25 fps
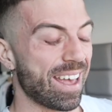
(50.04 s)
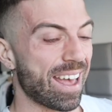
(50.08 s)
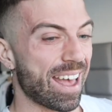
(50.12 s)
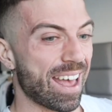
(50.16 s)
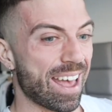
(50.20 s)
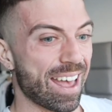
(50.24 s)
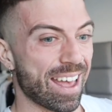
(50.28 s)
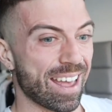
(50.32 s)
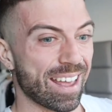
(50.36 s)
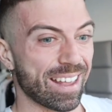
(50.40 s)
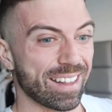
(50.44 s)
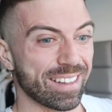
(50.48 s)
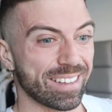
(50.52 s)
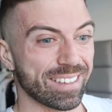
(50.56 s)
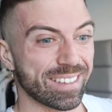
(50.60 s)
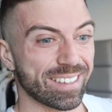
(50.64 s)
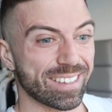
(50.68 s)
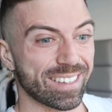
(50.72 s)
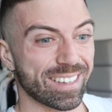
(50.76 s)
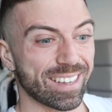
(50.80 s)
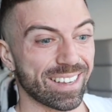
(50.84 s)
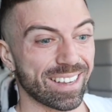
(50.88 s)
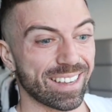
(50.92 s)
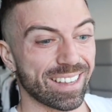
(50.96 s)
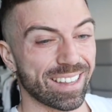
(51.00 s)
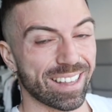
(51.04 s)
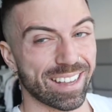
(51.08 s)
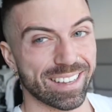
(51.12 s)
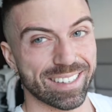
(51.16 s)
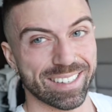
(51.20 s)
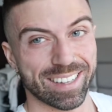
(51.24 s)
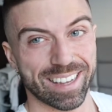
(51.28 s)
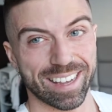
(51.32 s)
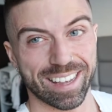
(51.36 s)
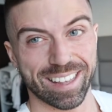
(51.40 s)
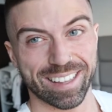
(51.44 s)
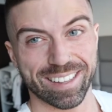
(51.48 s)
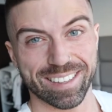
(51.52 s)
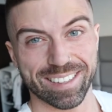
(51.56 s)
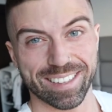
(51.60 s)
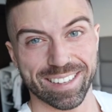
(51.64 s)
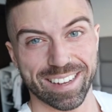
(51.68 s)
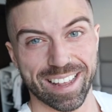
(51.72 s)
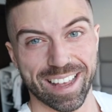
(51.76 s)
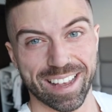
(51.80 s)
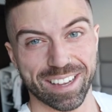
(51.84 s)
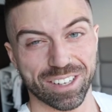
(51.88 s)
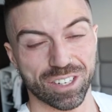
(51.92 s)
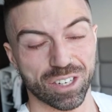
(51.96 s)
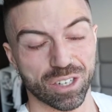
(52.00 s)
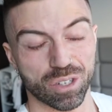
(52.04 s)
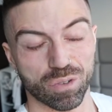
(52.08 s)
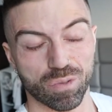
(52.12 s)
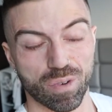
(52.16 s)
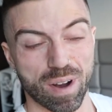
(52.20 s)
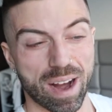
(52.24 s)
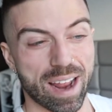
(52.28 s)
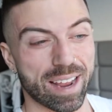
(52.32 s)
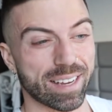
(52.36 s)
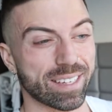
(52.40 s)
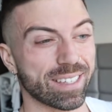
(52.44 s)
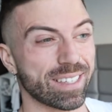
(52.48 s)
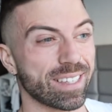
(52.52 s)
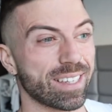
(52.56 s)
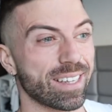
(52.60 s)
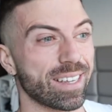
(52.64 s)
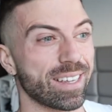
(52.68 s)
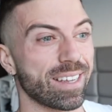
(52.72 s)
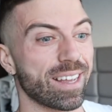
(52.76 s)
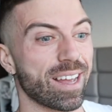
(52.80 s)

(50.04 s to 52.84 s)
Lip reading: And that's it. Today is just rest.